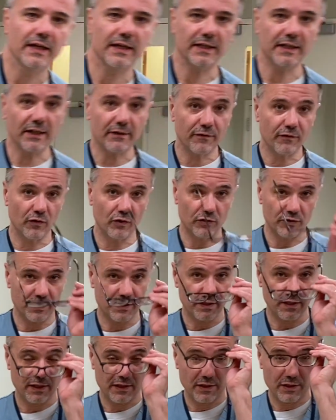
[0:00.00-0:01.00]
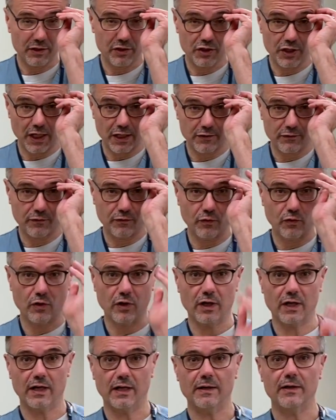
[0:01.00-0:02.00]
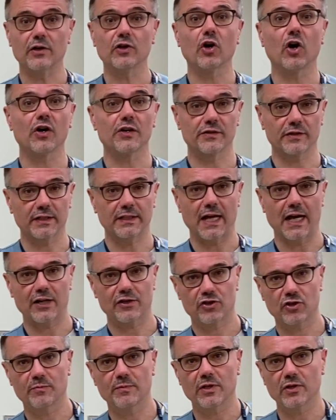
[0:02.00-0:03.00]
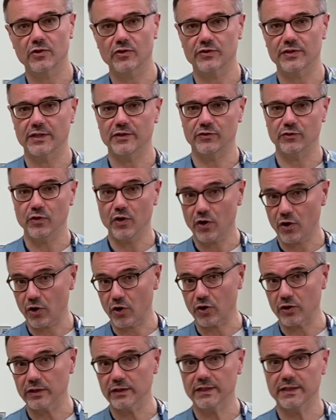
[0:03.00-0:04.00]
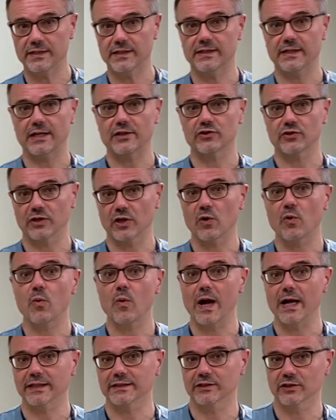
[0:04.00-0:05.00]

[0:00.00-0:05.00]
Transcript: earphones just for noise reduction because as you heard this is actually quite